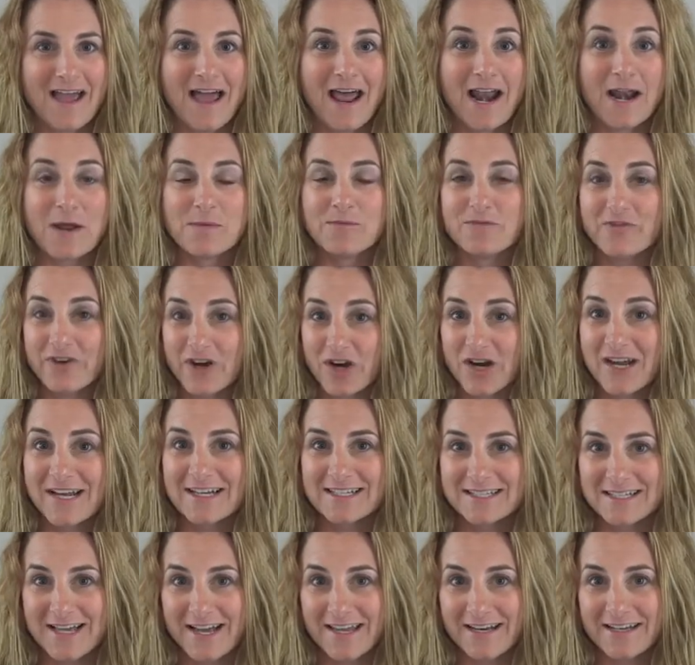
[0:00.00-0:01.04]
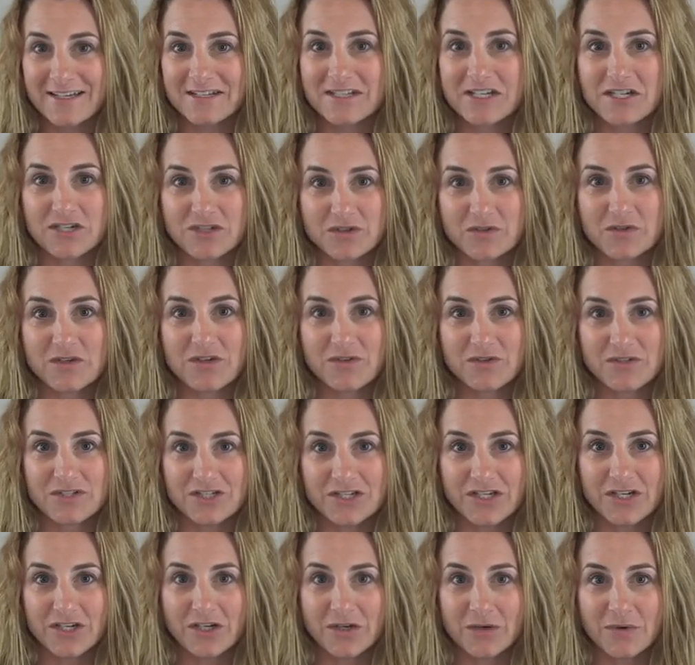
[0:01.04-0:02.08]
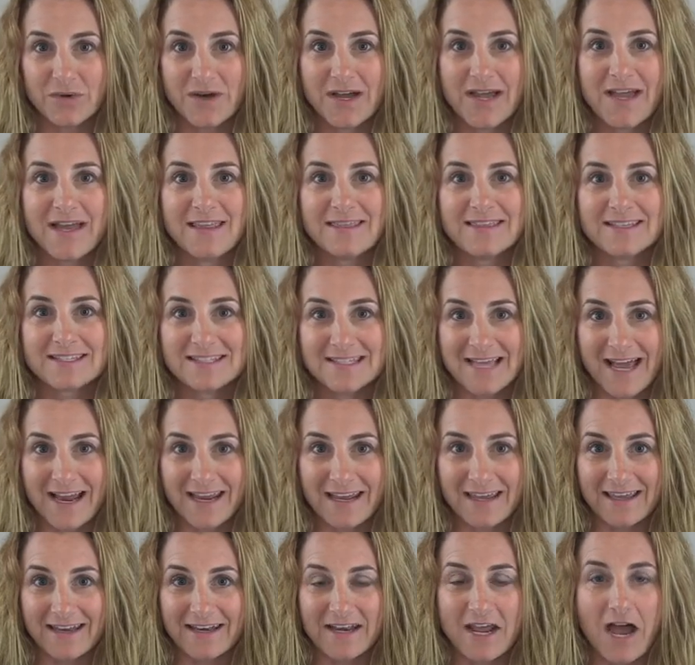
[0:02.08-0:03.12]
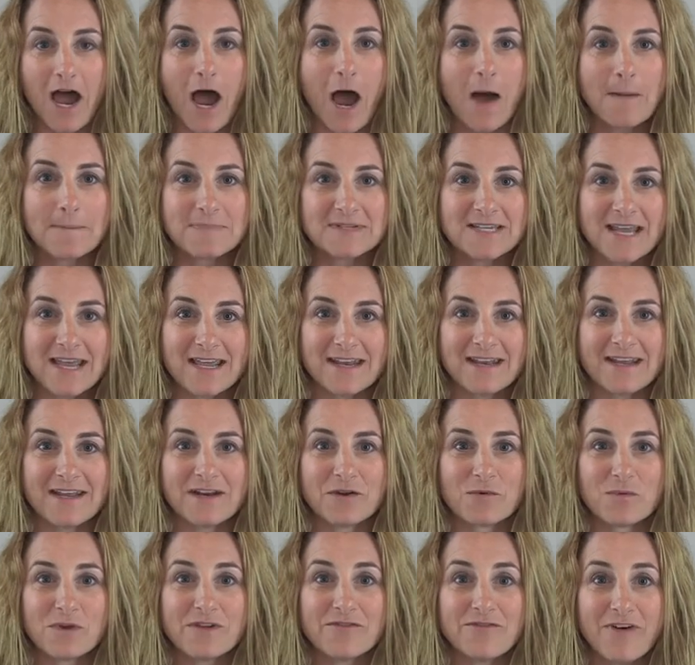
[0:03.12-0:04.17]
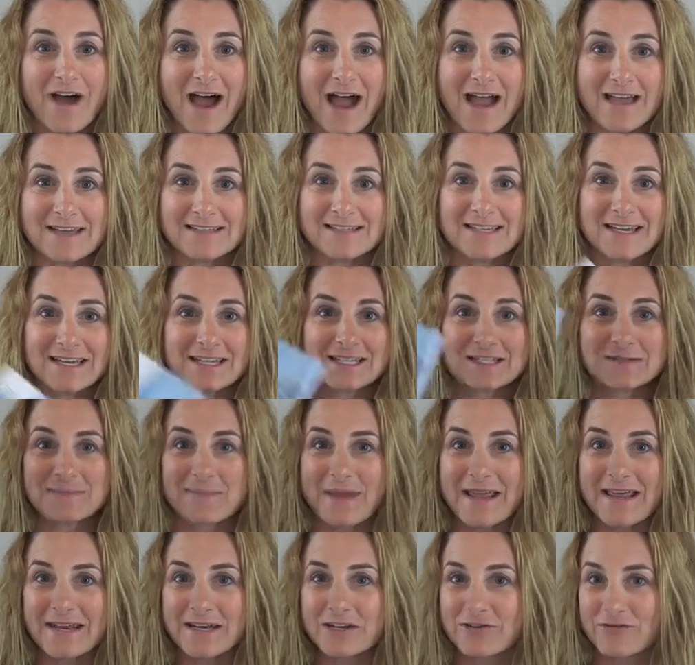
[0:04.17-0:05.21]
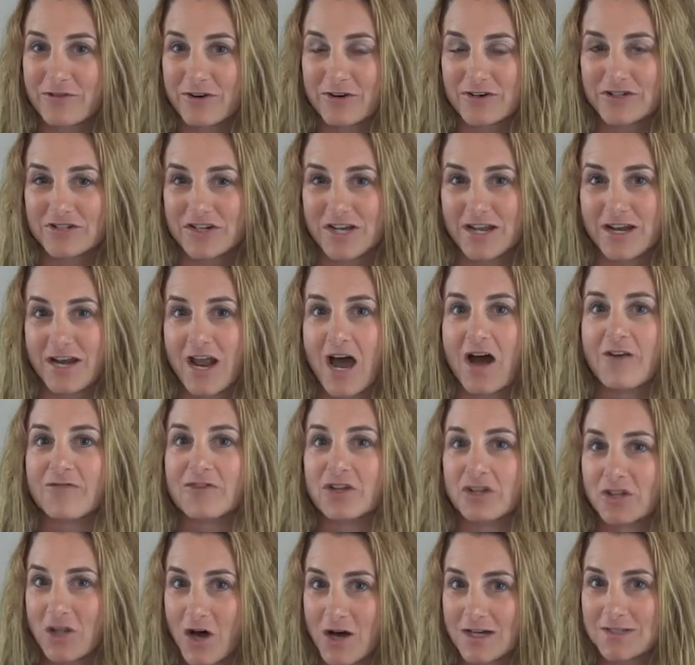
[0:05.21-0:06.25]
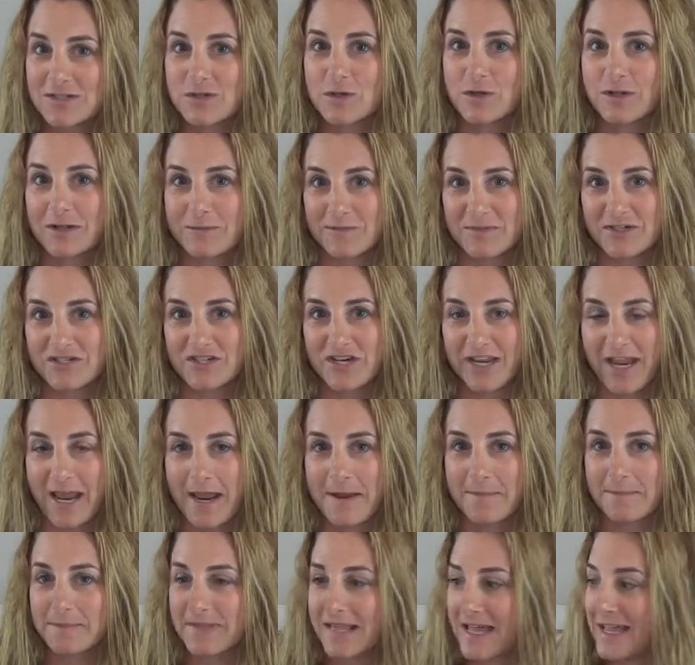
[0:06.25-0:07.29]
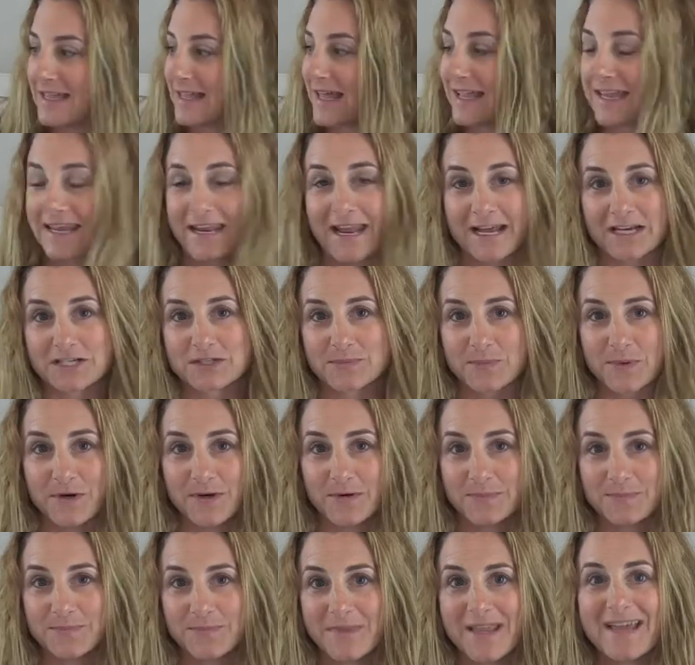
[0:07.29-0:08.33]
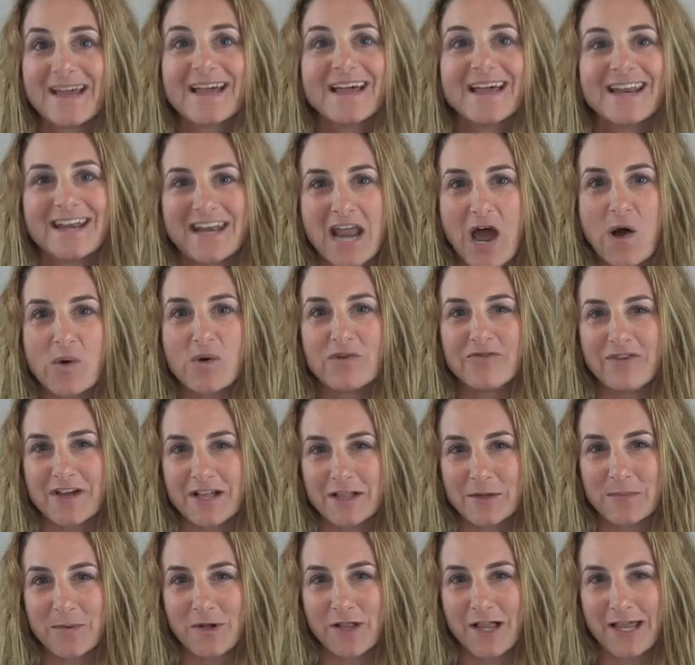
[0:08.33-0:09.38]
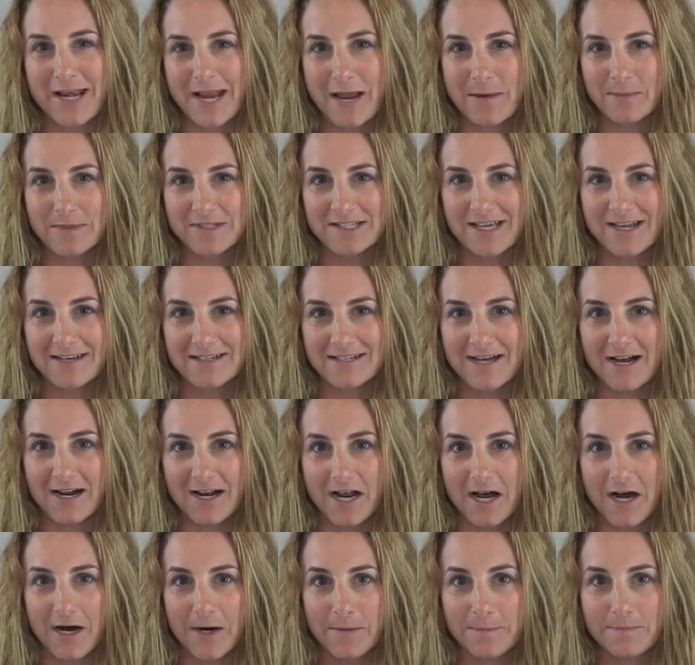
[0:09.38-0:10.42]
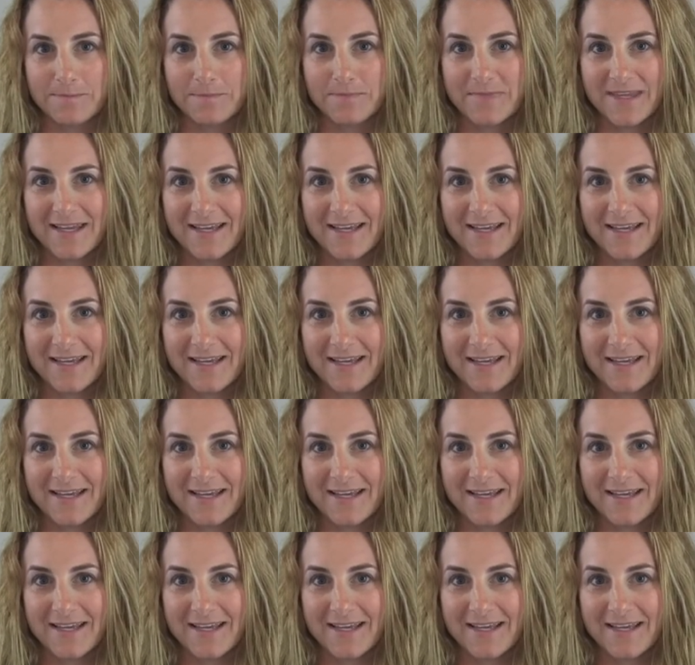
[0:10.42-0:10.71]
And I'm very excited to introduce to you the second, updated, revised, expanded version of the Law School Admission Game, Play Like an Expert, now available on Amazon dot com.